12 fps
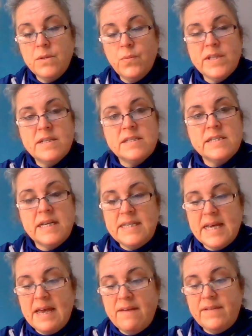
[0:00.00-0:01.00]
The weather
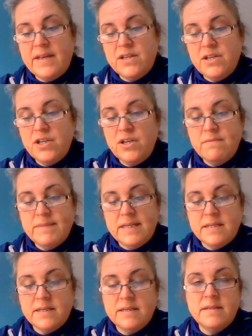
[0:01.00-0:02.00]
stayed heavy and
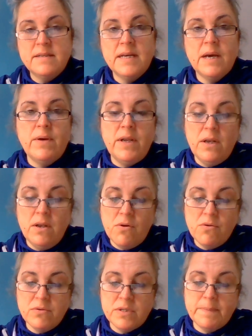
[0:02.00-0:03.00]
humid. How I
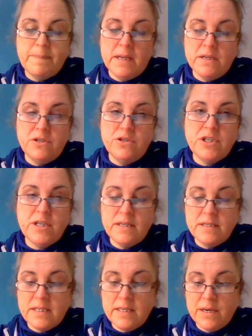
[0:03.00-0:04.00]
longed to plunge
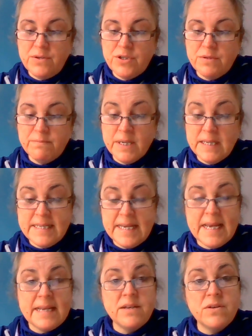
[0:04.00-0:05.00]
into the ocean, but I
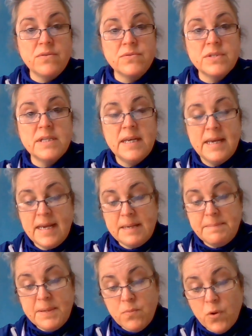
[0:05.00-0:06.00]
dared not.
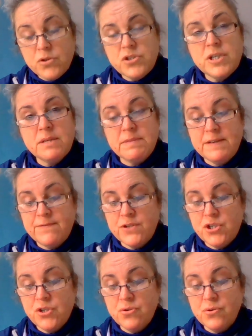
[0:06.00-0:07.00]
He'd be watching me for
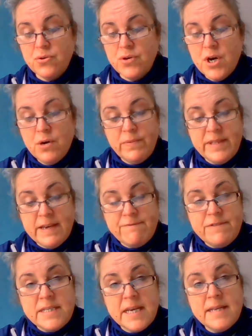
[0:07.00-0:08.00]
sure. With
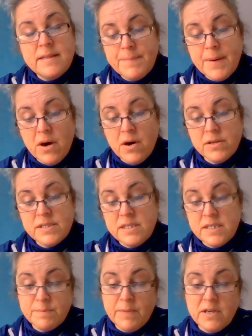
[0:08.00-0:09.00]
every day that passed,
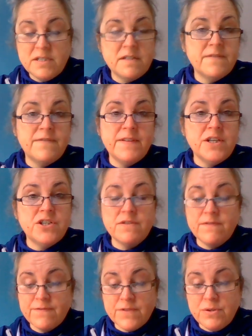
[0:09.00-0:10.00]
in spite of the fish
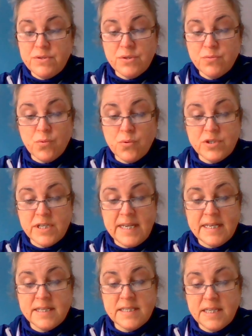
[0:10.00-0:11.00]
and fruit and water
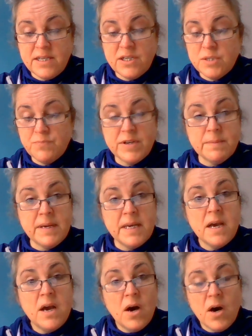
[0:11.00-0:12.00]
he continued to bring
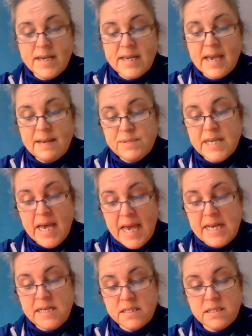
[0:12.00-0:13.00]
me, I came to
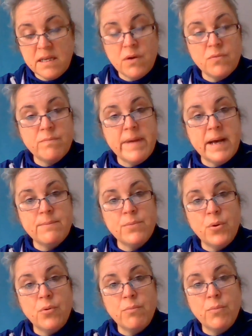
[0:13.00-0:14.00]
hate the old man
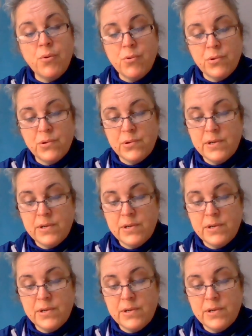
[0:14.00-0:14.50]
more and more.